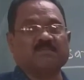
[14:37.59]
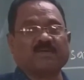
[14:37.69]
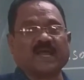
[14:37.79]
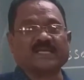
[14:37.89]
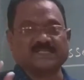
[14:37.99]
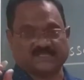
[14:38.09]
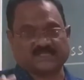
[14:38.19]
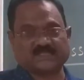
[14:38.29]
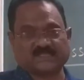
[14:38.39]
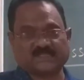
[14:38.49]
bright
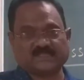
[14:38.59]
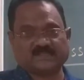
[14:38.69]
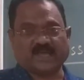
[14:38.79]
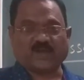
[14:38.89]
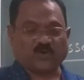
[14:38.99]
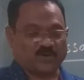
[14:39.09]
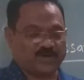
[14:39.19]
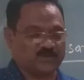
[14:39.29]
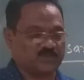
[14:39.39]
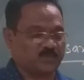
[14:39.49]

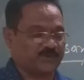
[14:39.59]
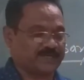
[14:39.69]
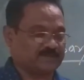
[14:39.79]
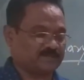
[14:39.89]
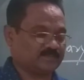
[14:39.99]
according to the poet.